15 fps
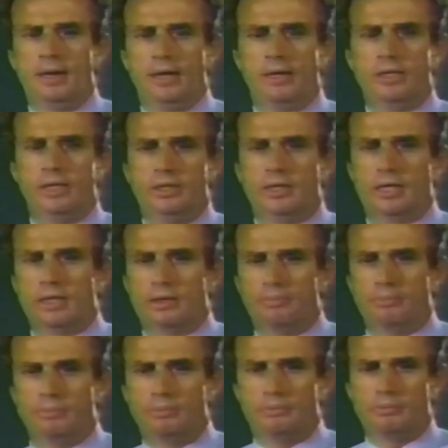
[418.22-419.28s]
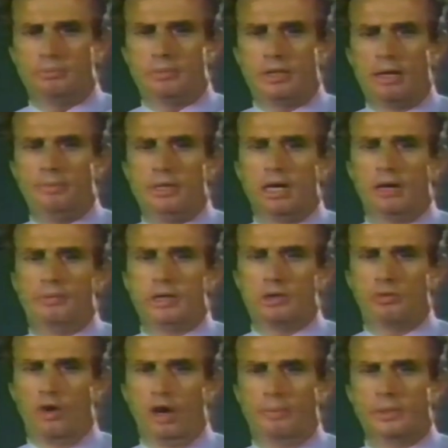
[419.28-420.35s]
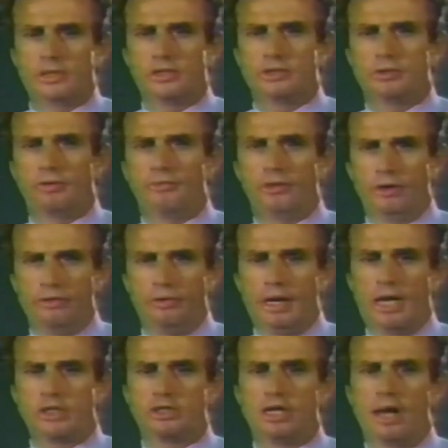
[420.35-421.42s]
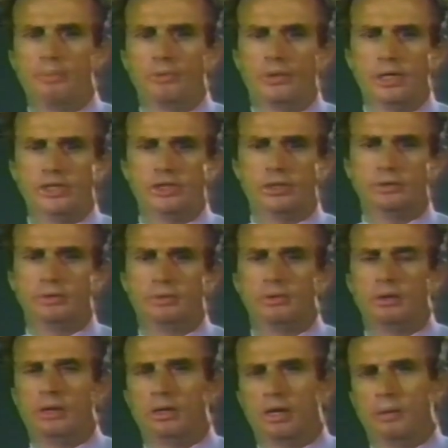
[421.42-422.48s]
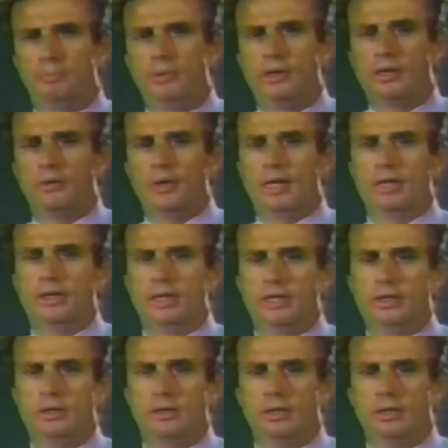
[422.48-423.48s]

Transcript: The MEL requirements for international operation appear in the